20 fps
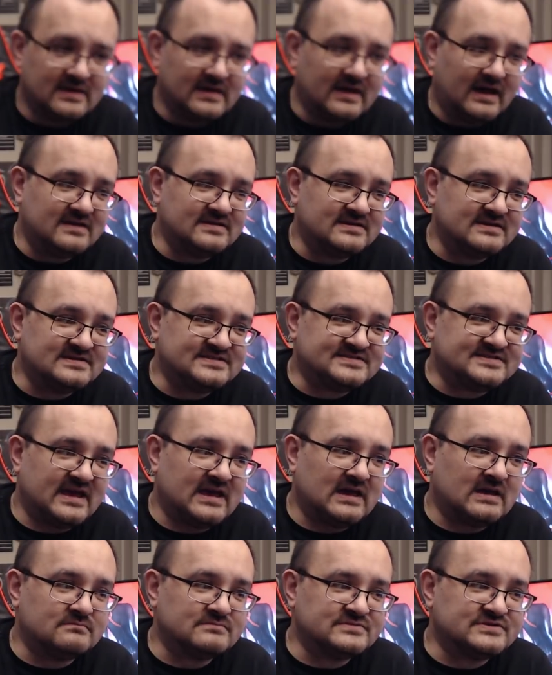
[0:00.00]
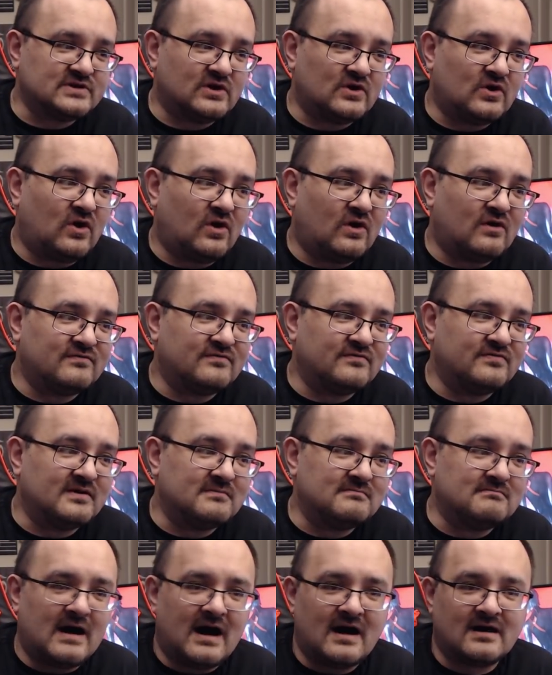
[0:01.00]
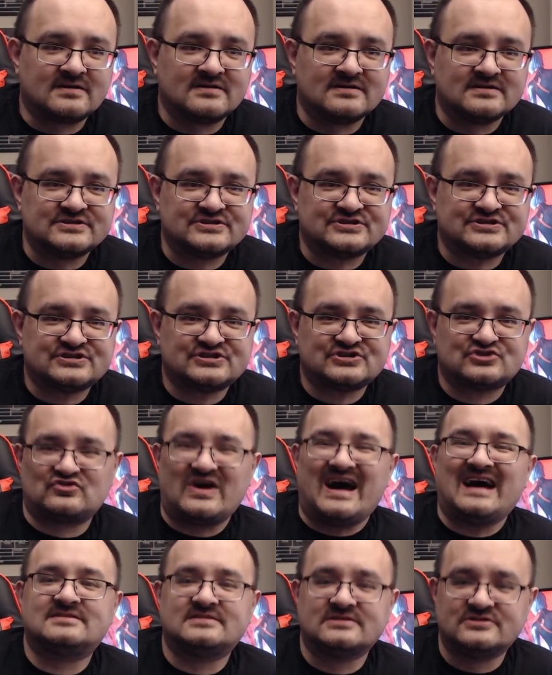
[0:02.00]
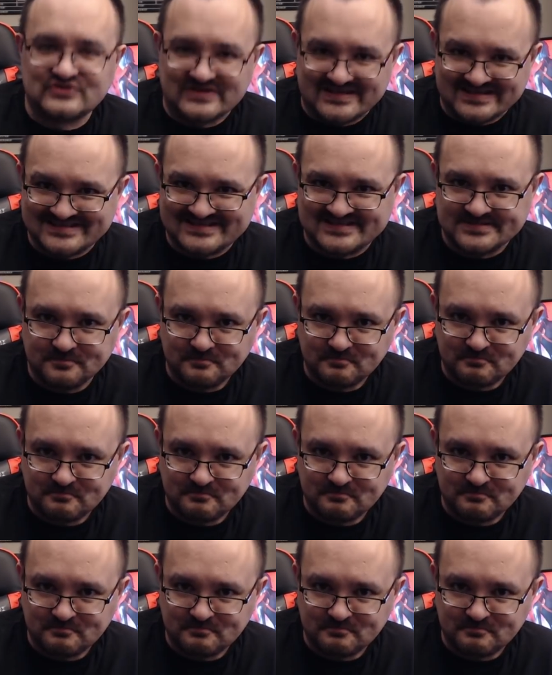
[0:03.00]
and in terms of the market strategies